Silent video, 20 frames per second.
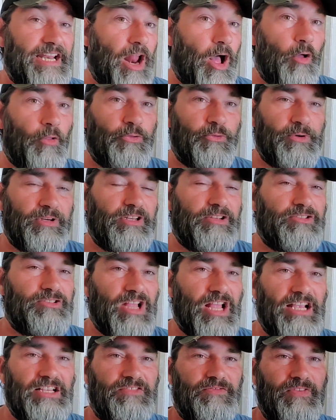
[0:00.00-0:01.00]
all 3 of those
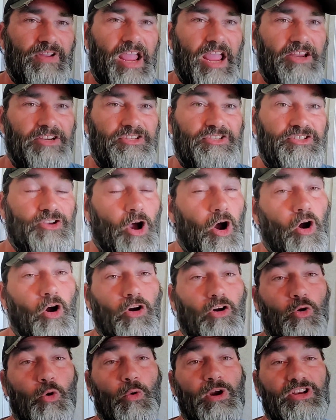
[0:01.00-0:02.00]
classifications
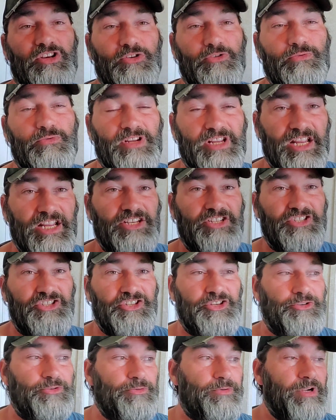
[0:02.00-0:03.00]
are going to get
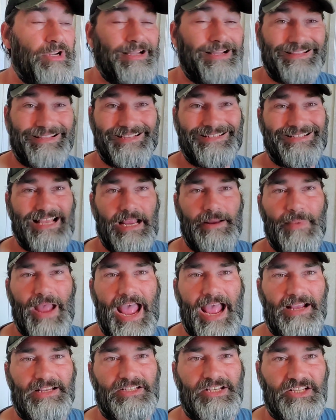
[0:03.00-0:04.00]
you the same
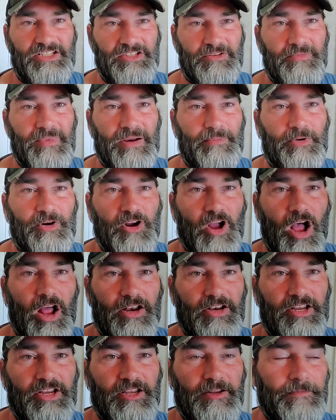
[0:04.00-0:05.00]
access to member
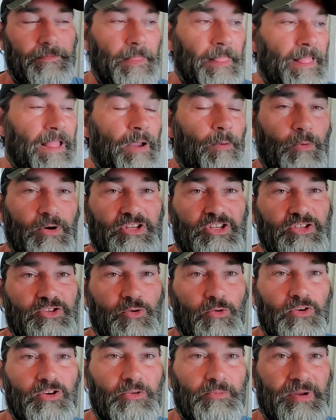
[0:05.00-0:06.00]
content, which is
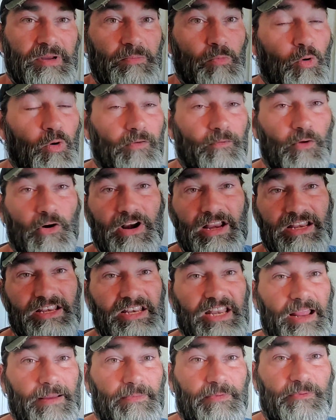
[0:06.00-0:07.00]
going to be more of our
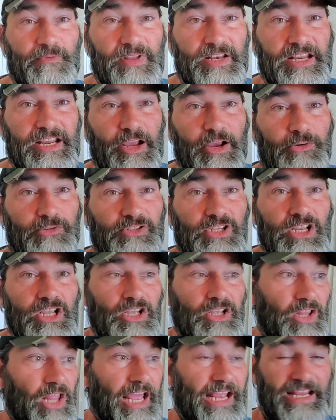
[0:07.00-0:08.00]
in-depth videos,
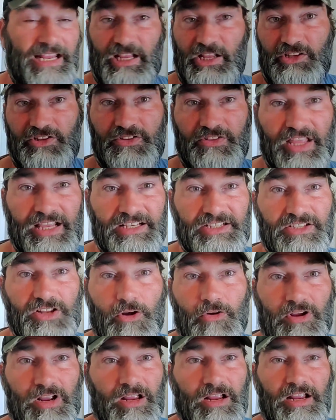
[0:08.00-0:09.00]
like things
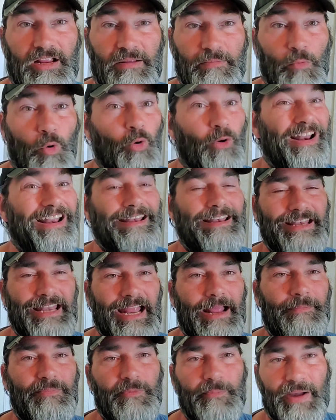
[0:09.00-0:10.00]
talking more in
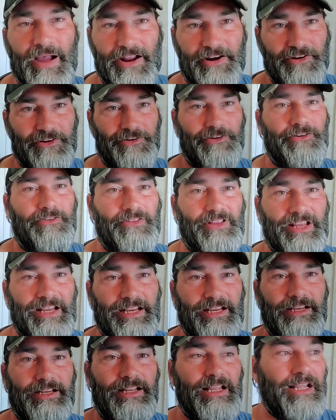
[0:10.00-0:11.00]
depth about
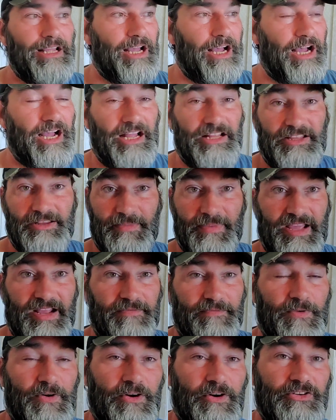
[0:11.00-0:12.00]
Neuralink, the
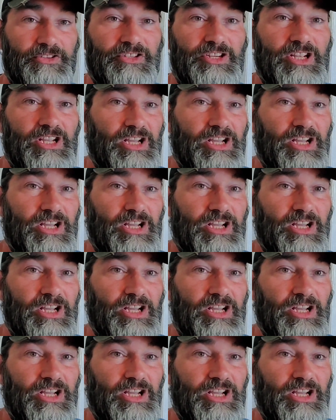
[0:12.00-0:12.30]
metaverse.